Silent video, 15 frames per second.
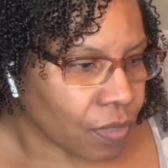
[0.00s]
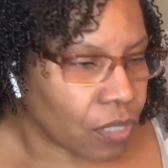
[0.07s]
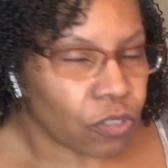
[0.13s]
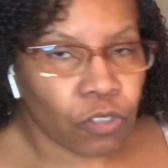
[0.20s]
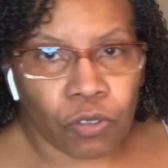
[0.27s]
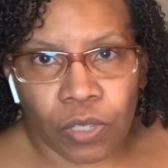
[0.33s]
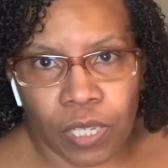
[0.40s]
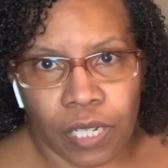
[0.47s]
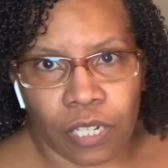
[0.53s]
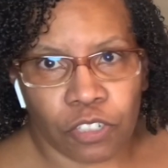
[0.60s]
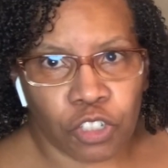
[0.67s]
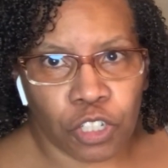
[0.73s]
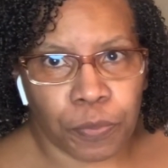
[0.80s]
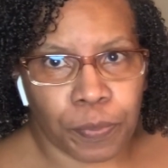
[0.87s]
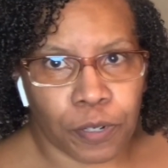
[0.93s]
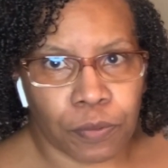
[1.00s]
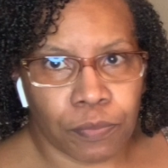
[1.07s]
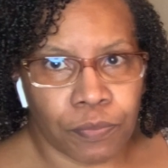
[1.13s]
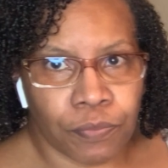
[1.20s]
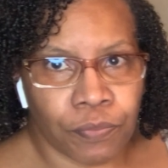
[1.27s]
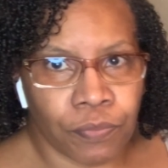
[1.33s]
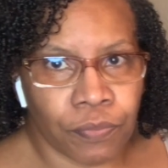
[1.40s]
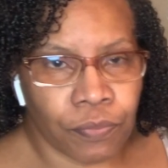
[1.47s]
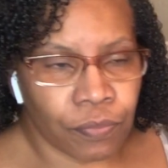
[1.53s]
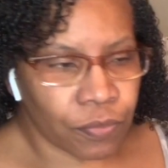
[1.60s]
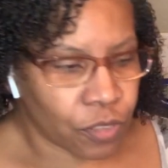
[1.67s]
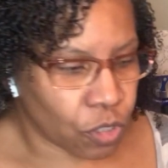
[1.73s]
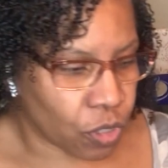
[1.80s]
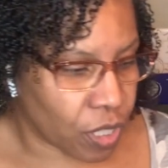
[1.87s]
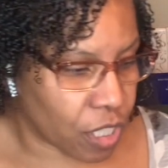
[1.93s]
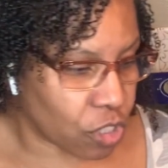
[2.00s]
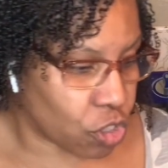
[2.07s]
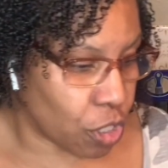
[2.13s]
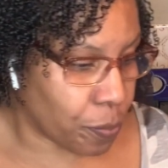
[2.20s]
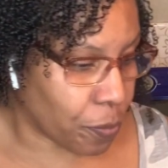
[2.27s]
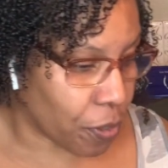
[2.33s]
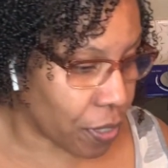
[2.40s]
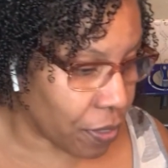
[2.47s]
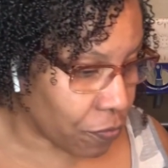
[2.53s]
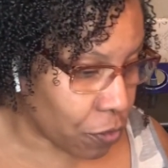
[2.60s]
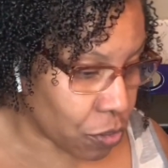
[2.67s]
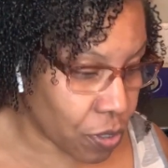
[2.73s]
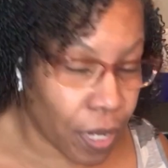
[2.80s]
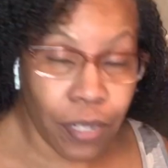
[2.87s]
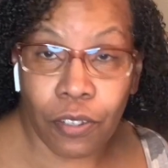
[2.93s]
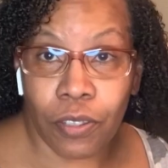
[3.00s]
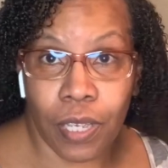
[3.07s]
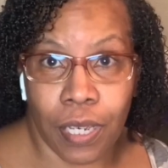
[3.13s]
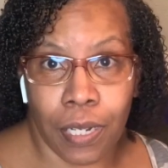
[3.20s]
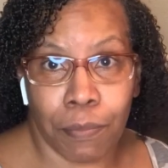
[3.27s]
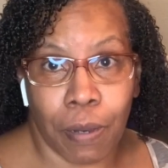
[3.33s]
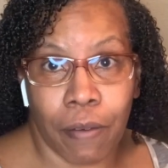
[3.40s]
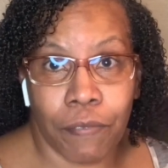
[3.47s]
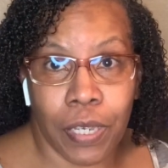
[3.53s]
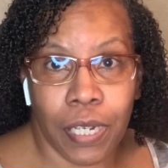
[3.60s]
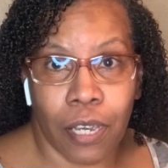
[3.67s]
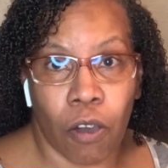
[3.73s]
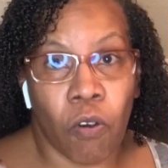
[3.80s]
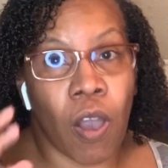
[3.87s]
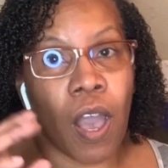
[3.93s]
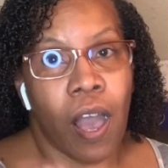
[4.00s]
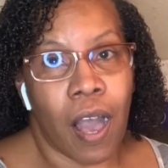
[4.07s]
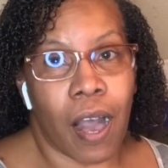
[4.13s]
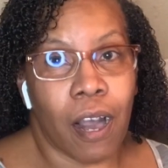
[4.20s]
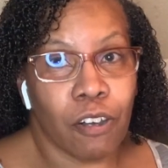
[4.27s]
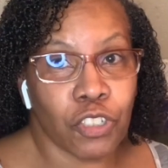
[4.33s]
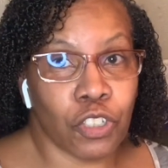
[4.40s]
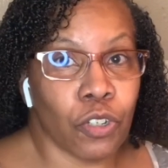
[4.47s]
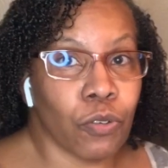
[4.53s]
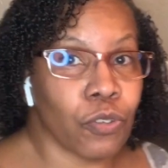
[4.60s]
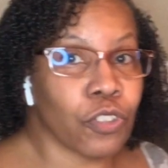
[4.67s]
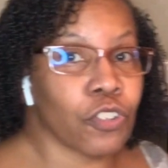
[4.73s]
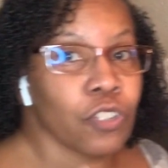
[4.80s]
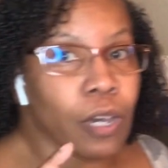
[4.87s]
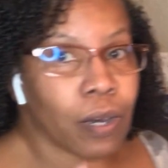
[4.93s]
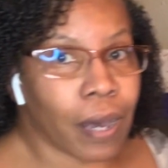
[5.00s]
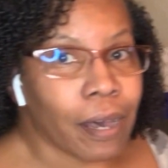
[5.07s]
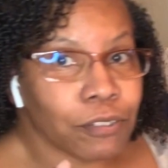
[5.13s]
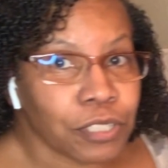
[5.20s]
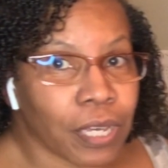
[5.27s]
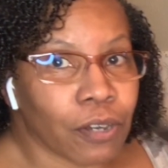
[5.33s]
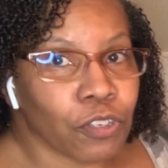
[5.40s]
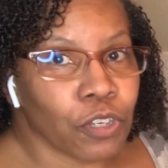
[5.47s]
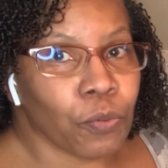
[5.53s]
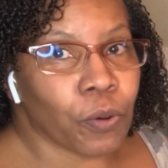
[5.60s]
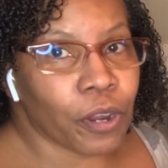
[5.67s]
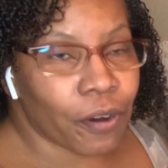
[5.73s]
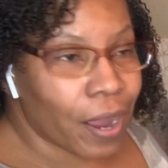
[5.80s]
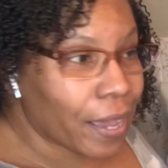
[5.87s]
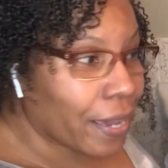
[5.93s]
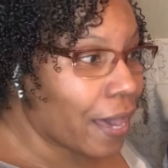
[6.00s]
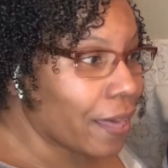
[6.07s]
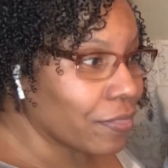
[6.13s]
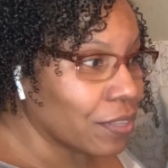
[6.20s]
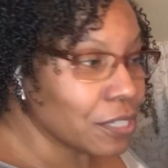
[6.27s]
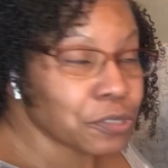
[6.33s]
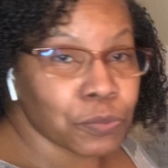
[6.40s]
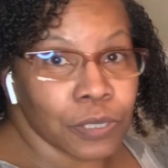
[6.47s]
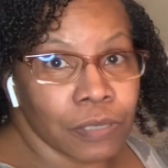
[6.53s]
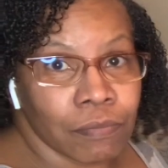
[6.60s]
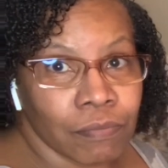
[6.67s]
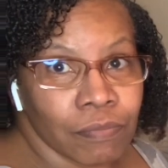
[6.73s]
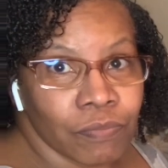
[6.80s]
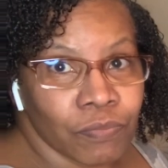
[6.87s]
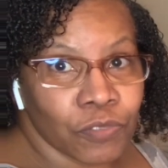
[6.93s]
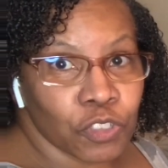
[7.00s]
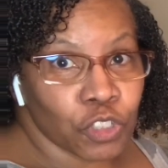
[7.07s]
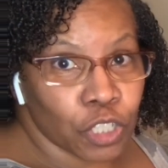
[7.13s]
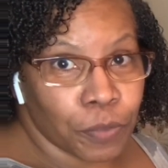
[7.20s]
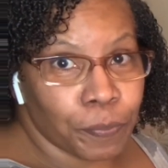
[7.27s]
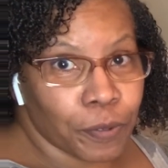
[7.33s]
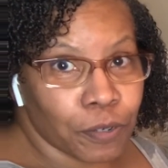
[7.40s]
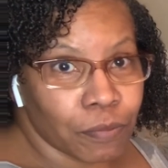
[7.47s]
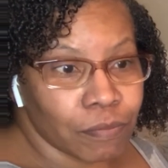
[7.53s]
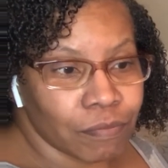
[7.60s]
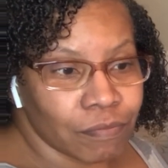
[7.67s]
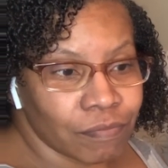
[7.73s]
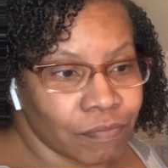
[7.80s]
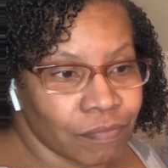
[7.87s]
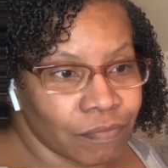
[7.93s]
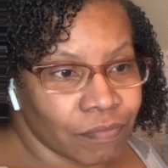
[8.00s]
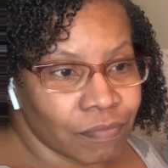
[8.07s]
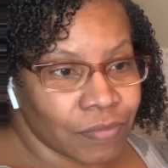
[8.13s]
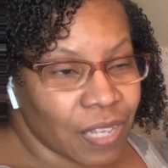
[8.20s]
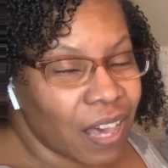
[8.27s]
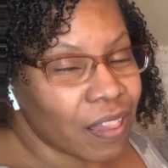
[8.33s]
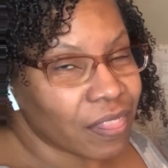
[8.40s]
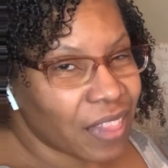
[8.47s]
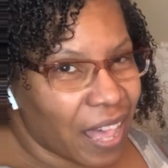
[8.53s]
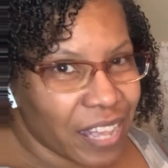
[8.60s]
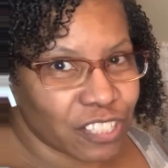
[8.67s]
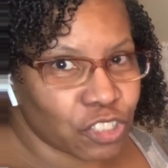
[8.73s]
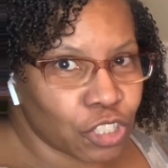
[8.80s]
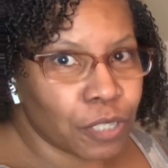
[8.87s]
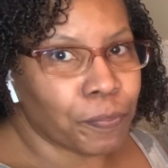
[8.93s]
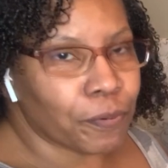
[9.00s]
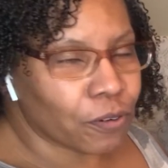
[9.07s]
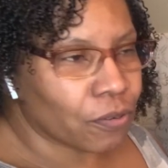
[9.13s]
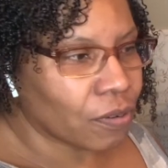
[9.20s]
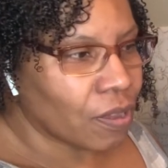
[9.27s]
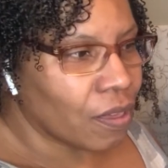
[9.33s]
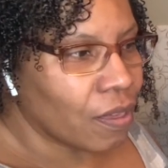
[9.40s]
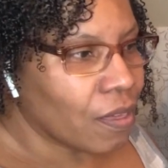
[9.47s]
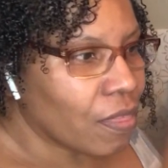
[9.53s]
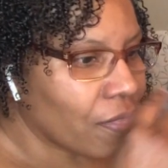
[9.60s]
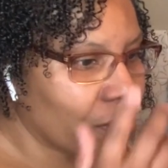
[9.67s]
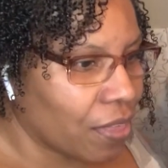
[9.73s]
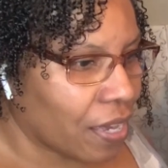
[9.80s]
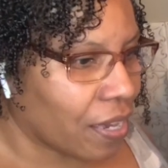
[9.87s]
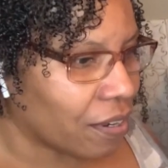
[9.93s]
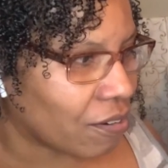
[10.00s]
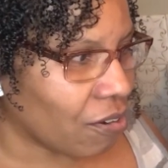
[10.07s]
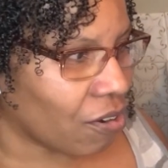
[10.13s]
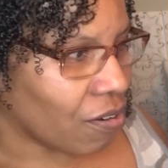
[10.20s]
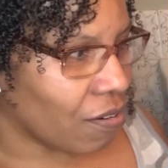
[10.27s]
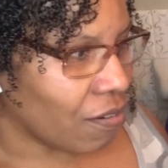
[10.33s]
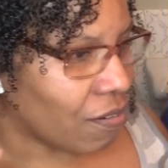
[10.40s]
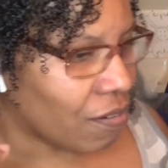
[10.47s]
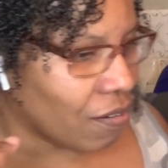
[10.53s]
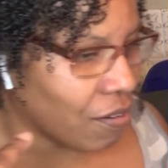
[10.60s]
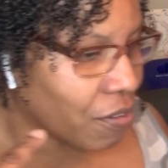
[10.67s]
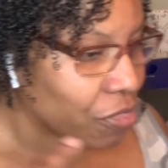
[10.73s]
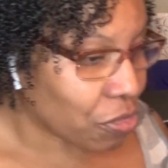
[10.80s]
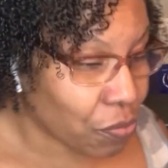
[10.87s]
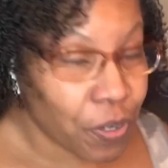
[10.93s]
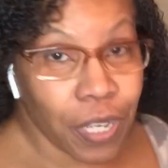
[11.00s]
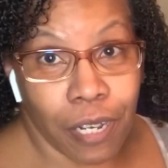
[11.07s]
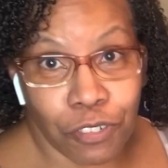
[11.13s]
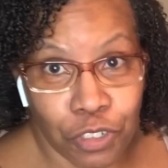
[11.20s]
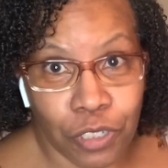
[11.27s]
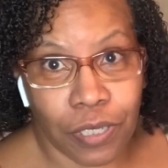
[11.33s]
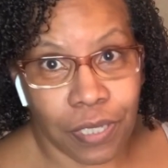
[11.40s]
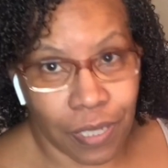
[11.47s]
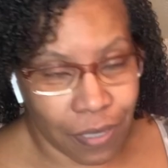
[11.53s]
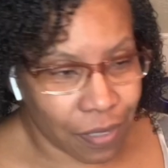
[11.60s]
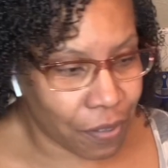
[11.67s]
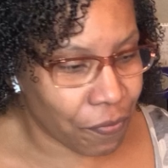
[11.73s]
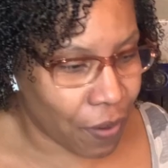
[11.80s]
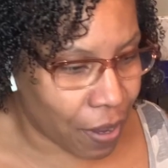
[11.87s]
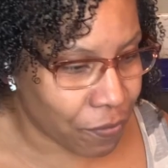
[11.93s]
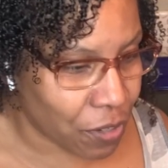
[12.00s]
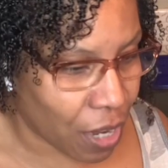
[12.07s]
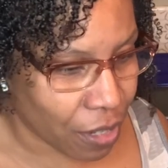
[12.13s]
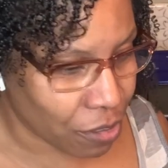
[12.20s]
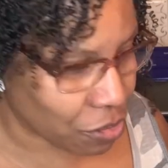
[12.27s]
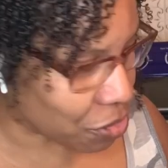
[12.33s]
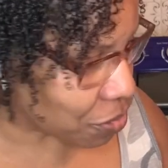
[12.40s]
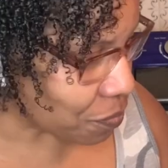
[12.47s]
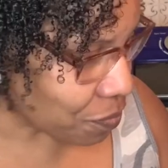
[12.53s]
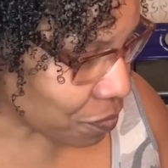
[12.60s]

you can get it cheaper. You can get it cheaper, and if you stay to the end of my video, I'll tell you where I got this one cheaper, a lot cheaper than $365.